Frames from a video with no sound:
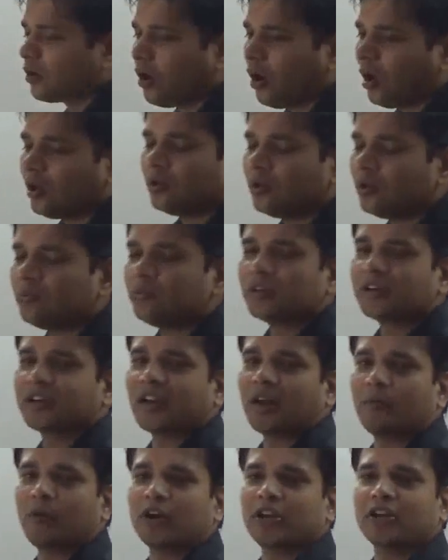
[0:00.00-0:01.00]
Column
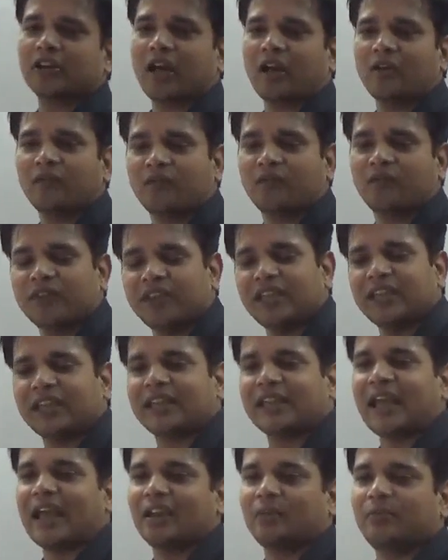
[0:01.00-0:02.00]
chromatography
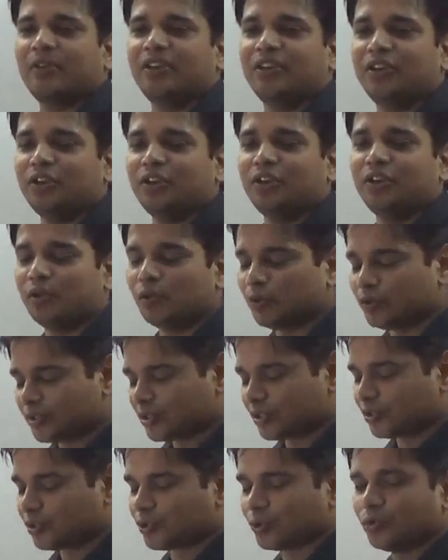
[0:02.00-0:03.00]
can be
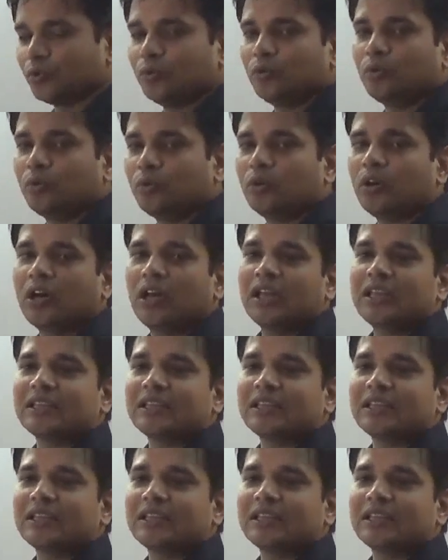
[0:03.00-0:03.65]
used to